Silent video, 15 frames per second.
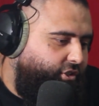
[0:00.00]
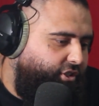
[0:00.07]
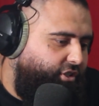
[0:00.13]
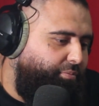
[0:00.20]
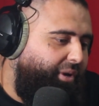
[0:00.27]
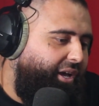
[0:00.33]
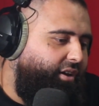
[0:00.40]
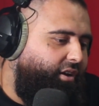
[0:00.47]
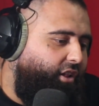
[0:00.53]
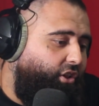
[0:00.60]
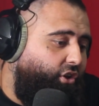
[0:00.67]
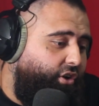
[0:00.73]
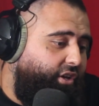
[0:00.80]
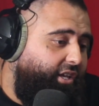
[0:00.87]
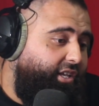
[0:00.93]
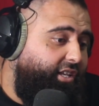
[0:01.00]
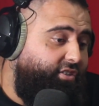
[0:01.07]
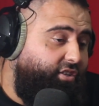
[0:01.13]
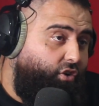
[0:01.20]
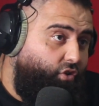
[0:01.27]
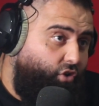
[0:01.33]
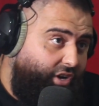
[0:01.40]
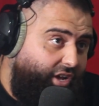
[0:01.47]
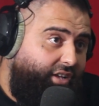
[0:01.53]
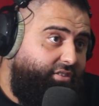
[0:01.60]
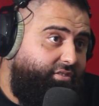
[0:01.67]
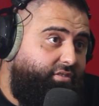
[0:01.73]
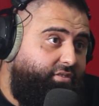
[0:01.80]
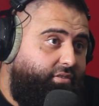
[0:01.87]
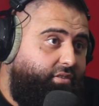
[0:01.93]
made it a lot easier on
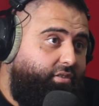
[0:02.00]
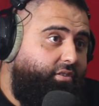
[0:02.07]
us,